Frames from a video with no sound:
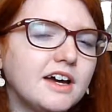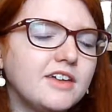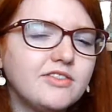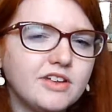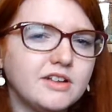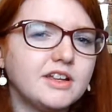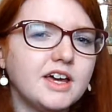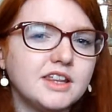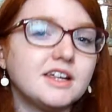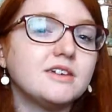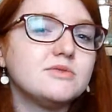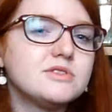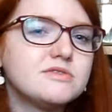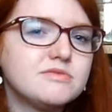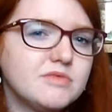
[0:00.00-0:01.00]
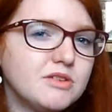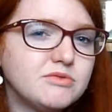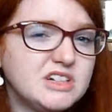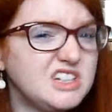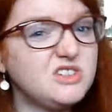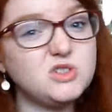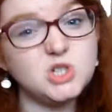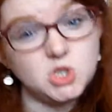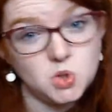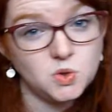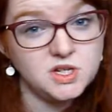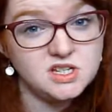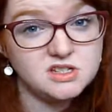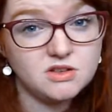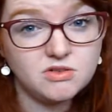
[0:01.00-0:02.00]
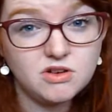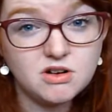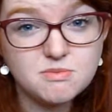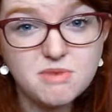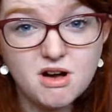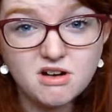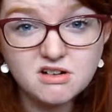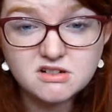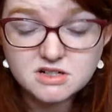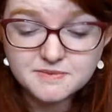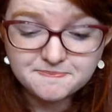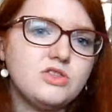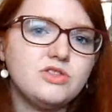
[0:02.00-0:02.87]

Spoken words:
I feel like that was a really good choice on her part.